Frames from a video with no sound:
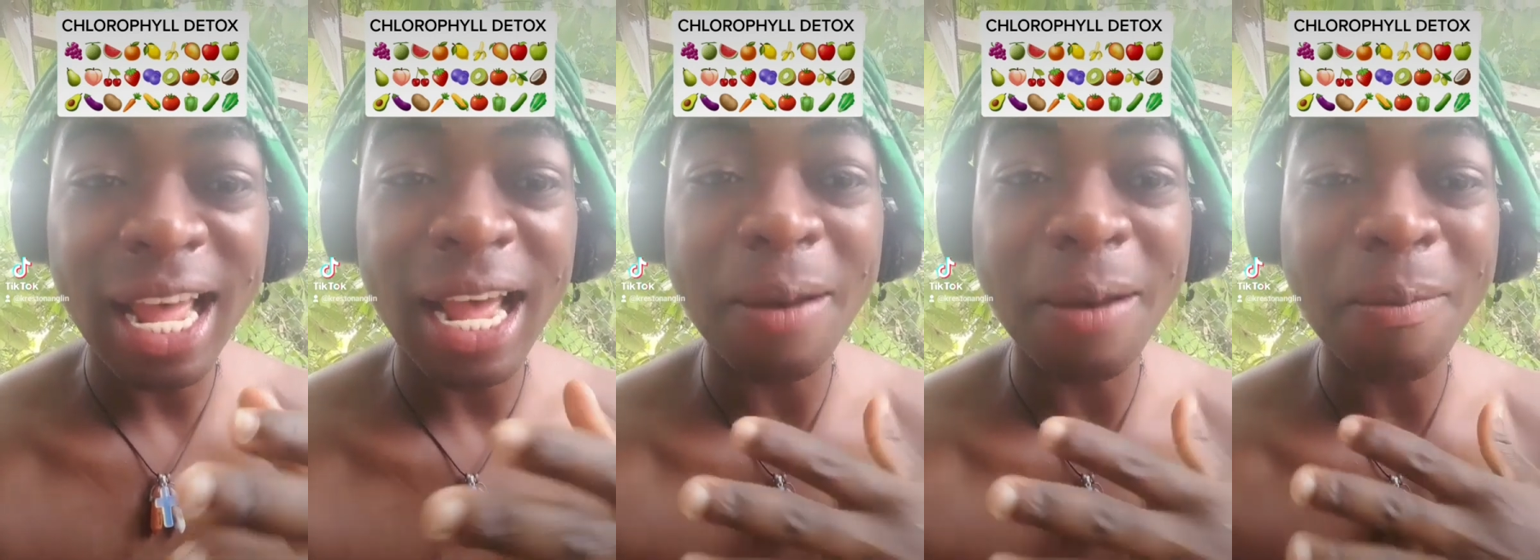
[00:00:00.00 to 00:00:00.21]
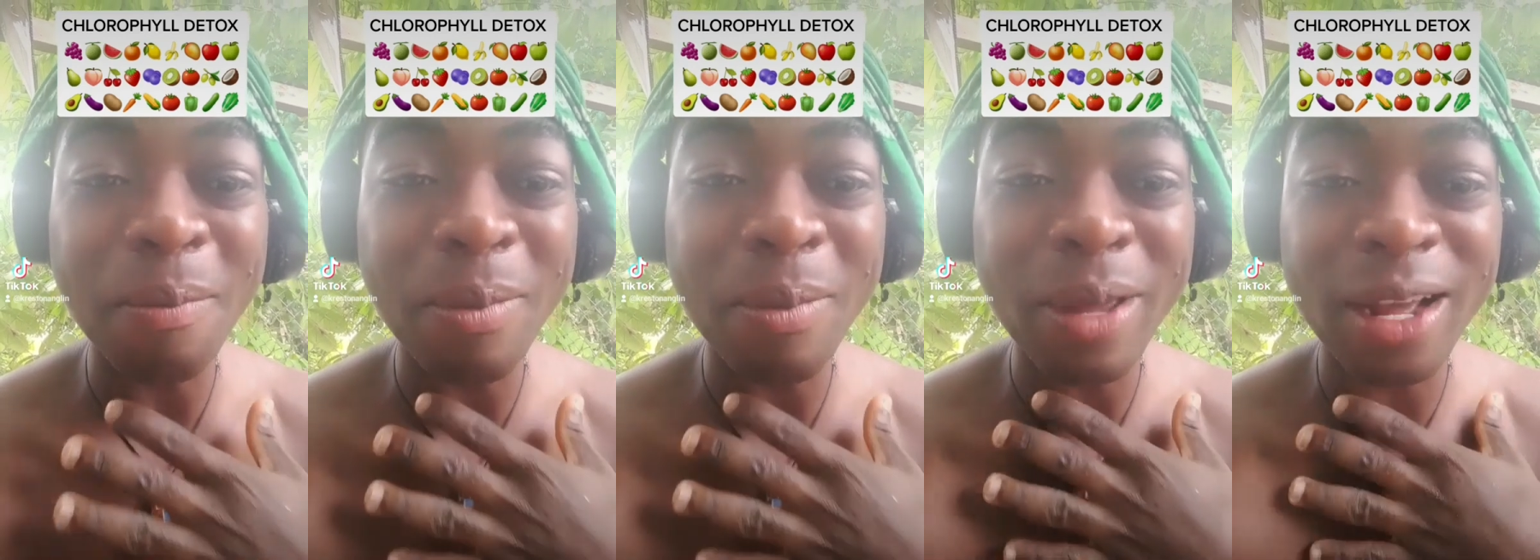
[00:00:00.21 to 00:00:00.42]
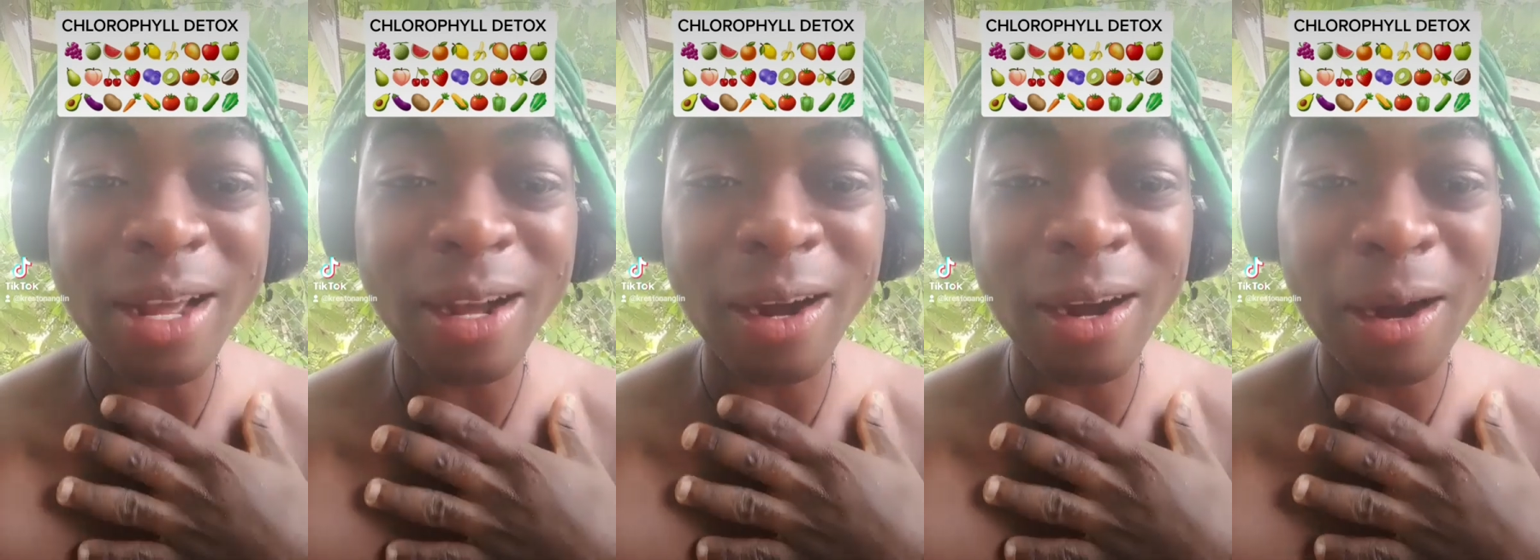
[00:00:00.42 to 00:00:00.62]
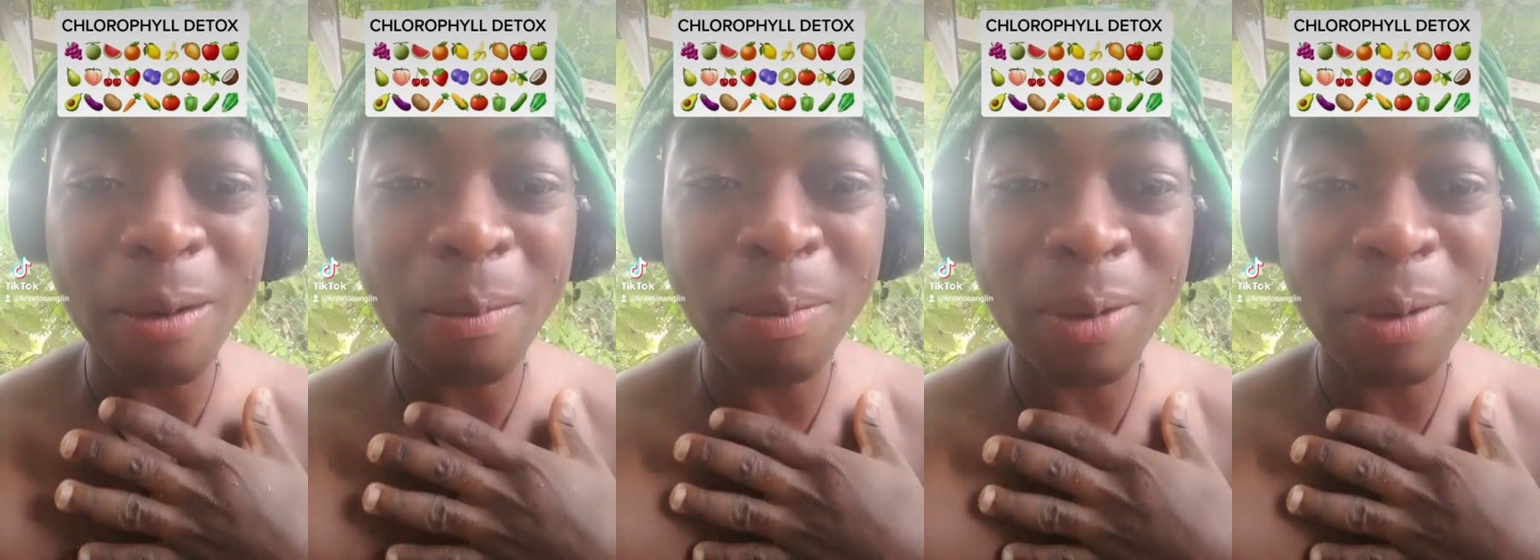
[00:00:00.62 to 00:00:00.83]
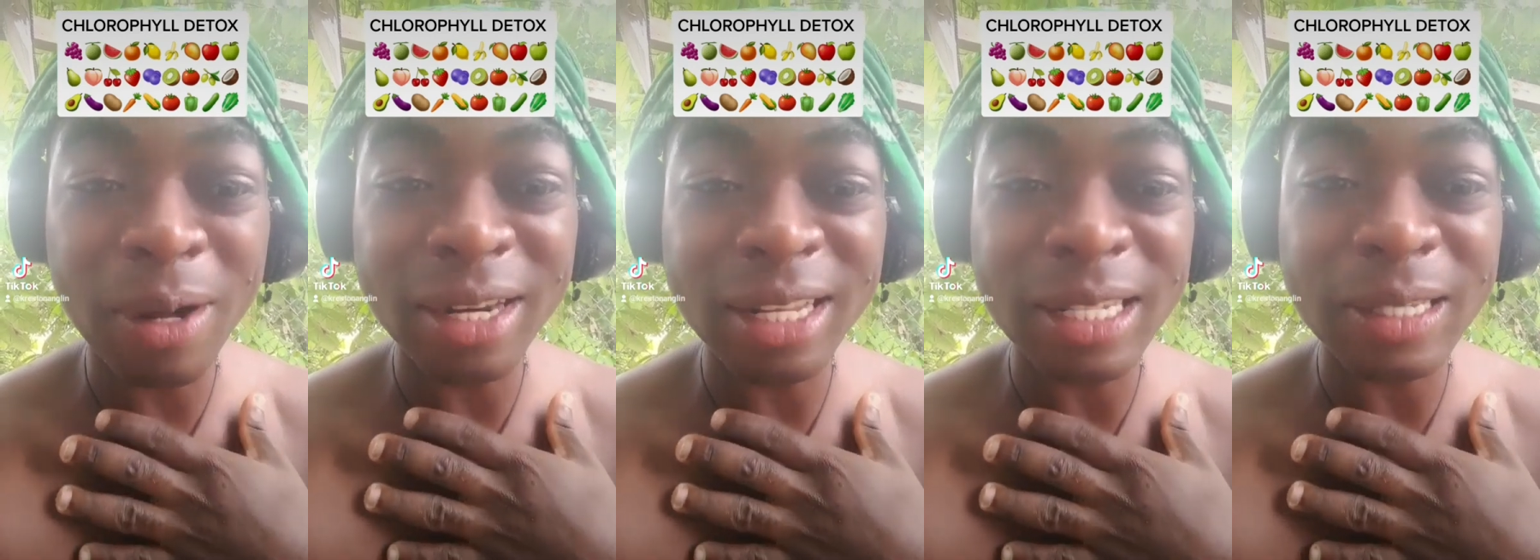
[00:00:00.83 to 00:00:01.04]
and make our
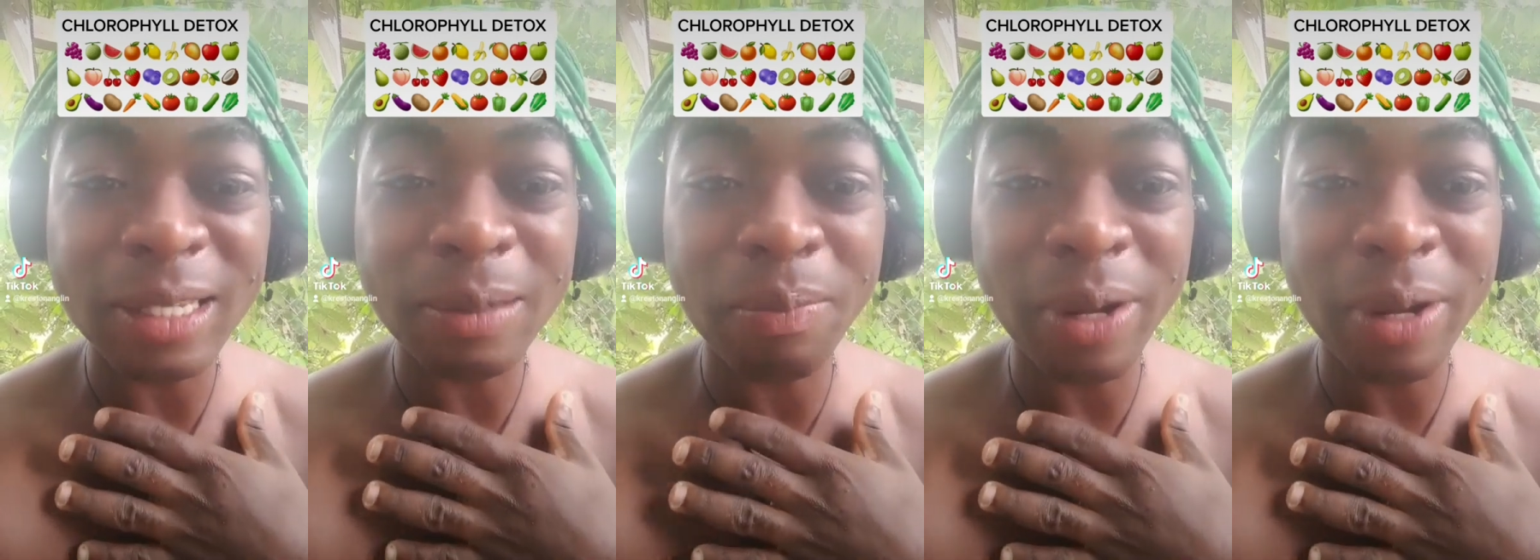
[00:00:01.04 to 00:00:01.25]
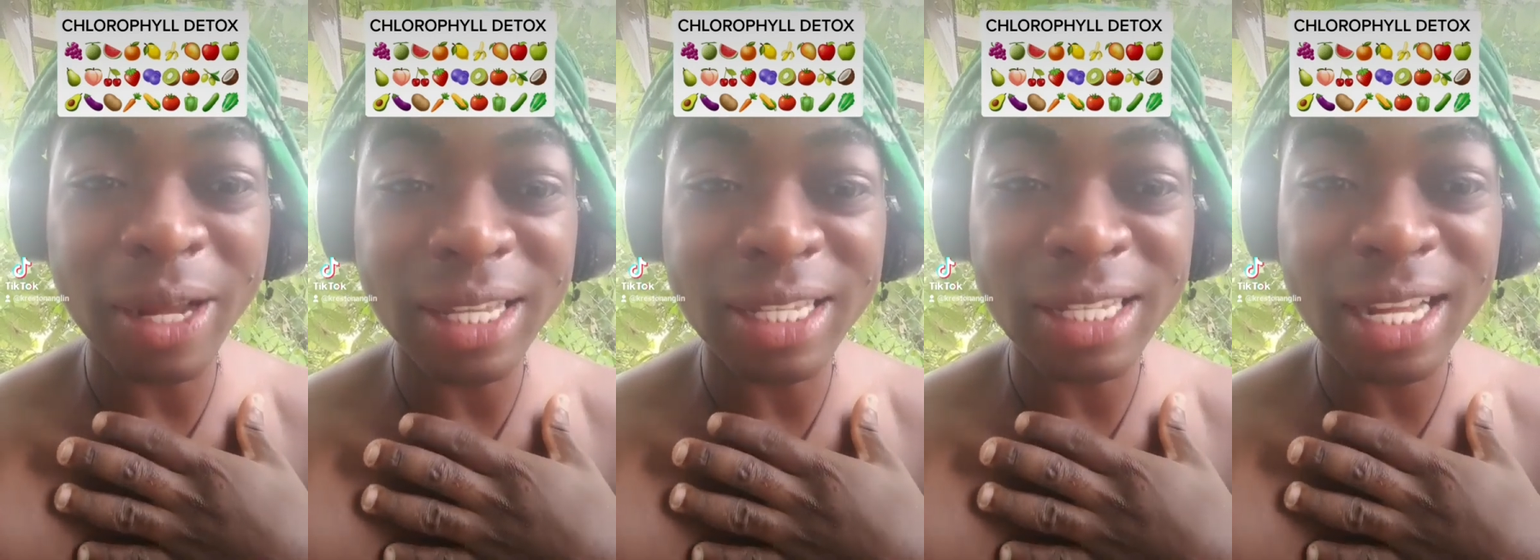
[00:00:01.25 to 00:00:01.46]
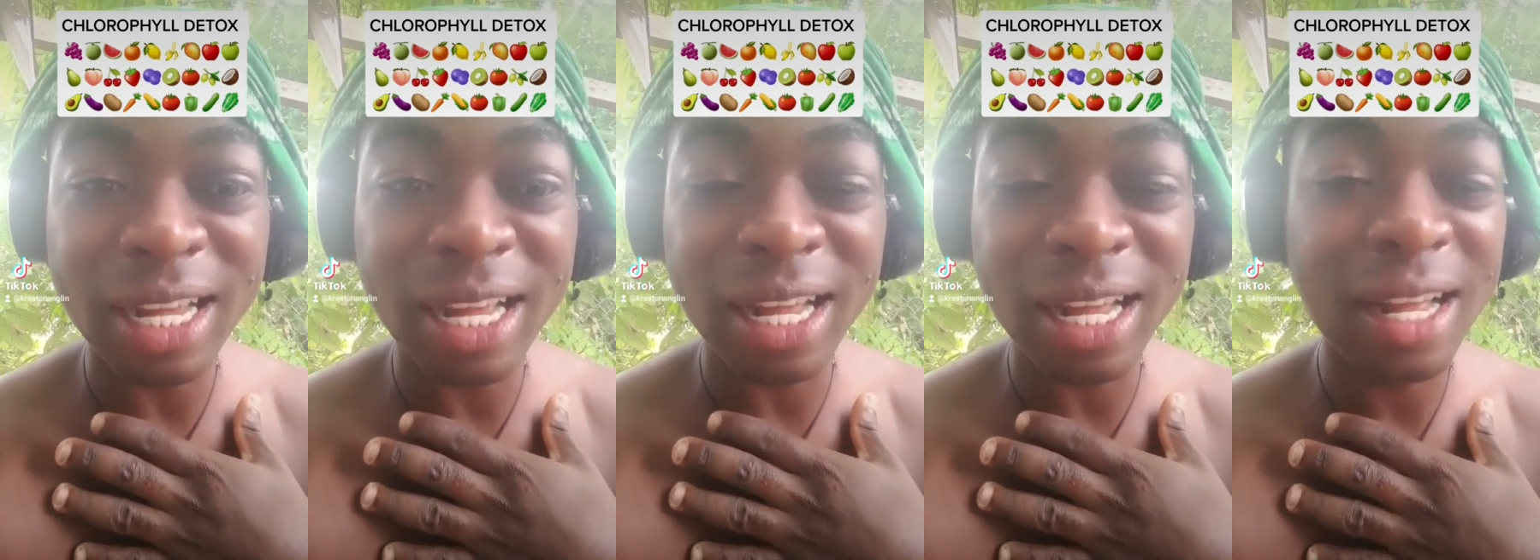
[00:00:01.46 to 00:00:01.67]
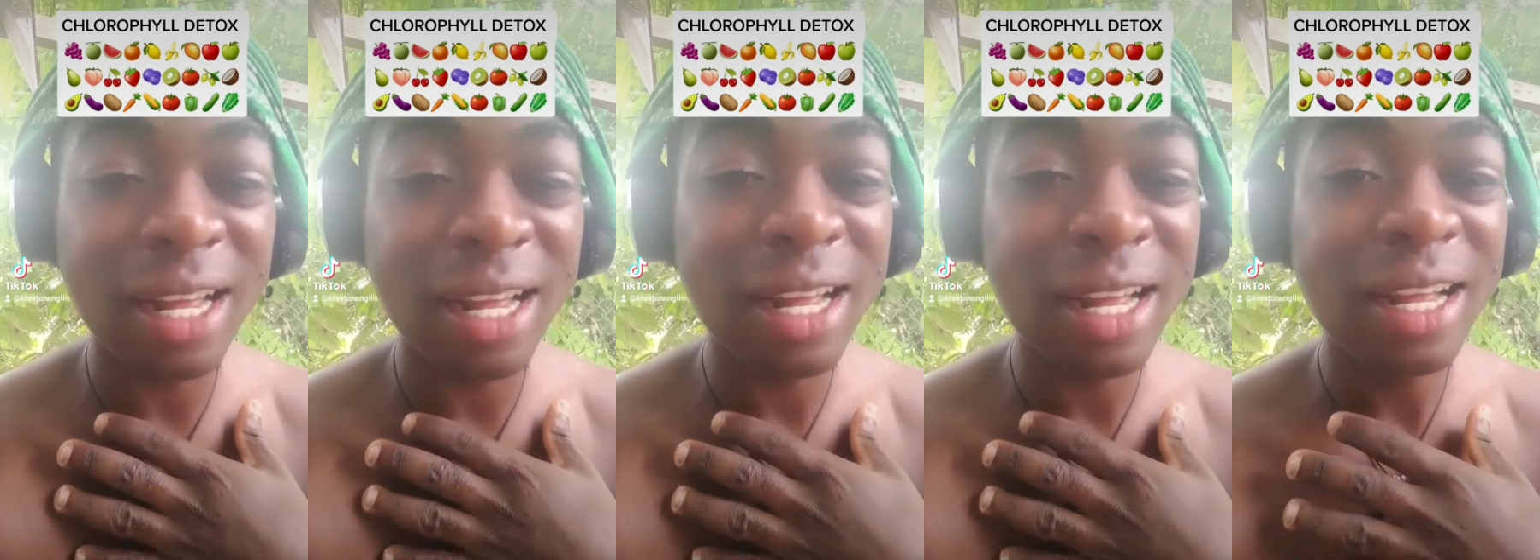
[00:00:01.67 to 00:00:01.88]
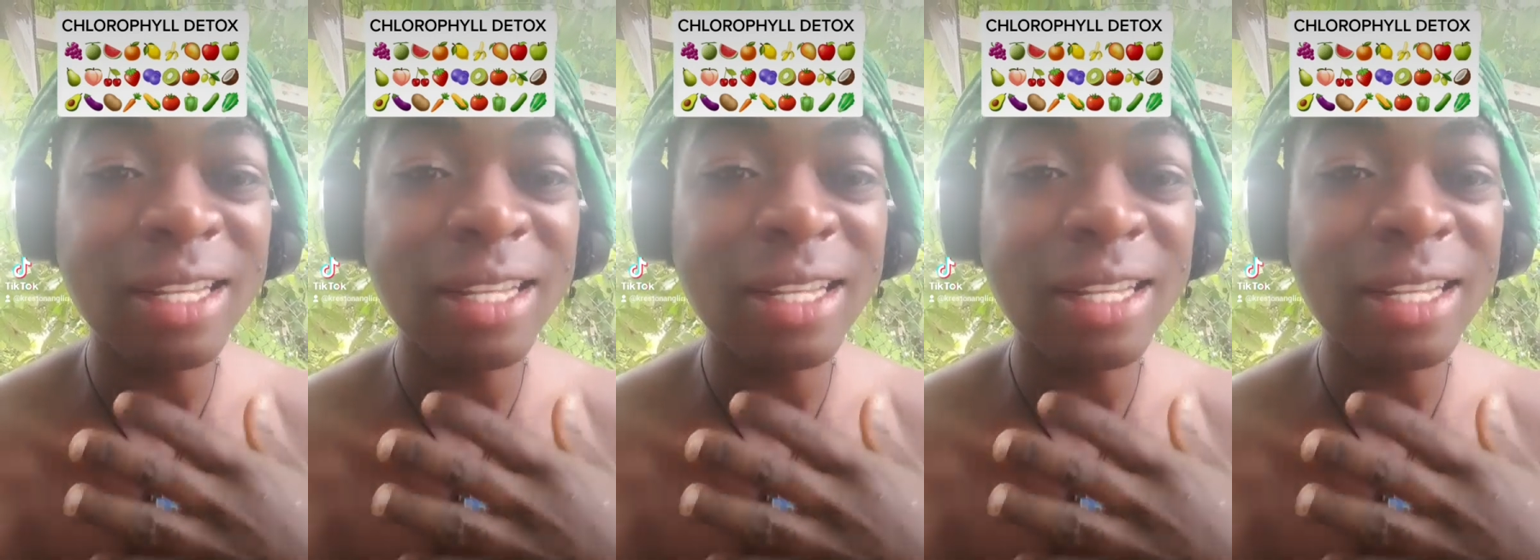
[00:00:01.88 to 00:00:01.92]
bodies better,